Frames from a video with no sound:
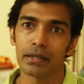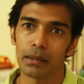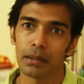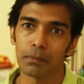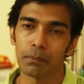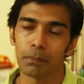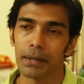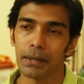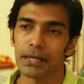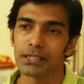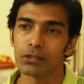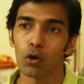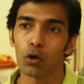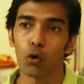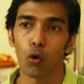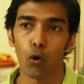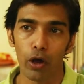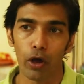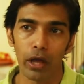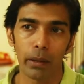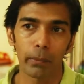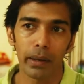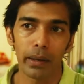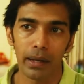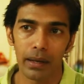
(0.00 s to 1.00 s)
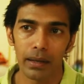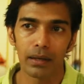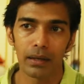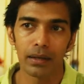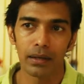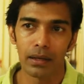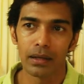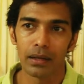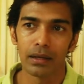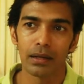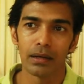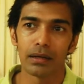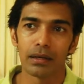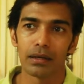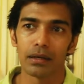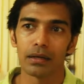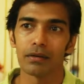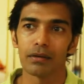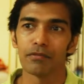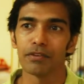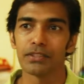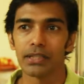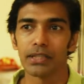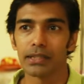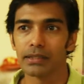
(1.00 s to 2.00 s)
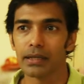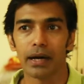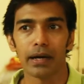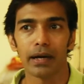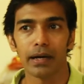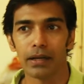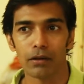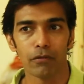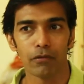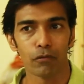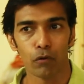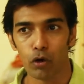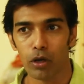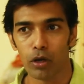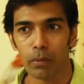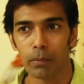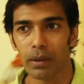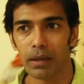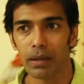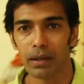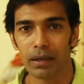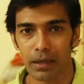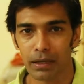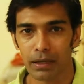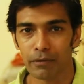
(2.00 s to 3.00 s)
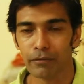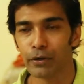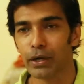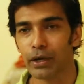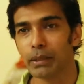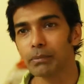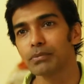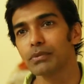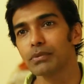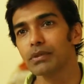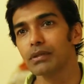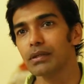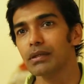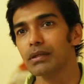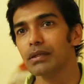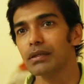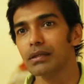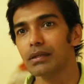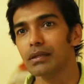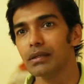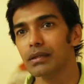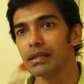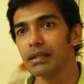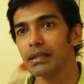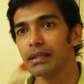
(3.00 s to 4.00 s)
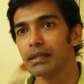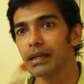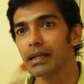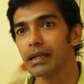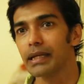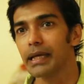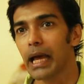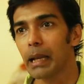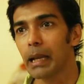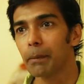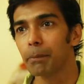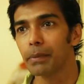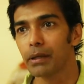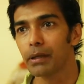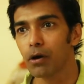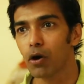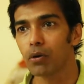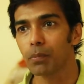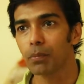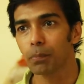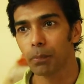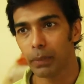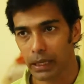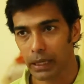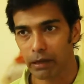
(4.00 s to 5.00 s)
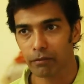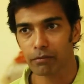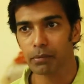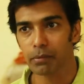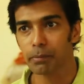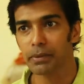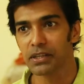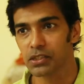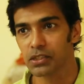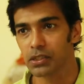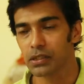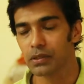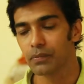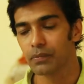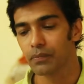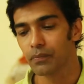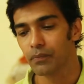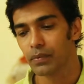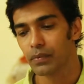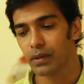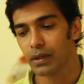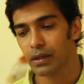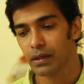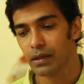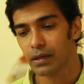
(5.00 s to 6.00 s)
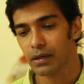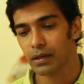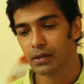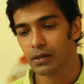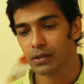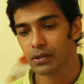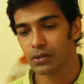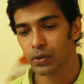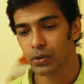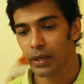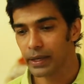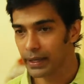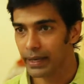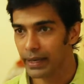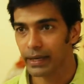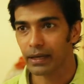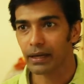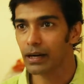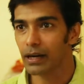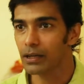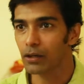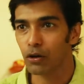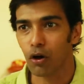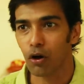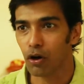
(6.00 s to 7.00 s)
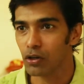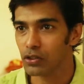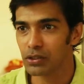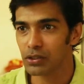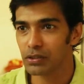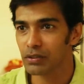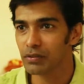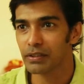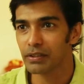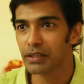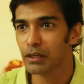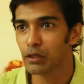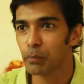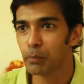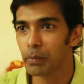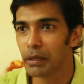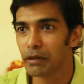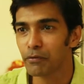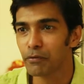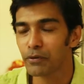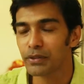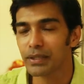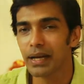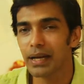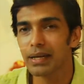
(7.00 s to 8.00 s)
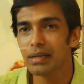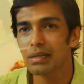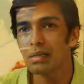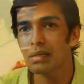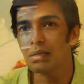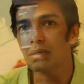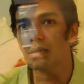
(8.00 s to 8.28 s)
a place called OML. Vijay Nair of OML, if you can, he really helped me out getting the machine. So again, cut costs, I had to pay for that.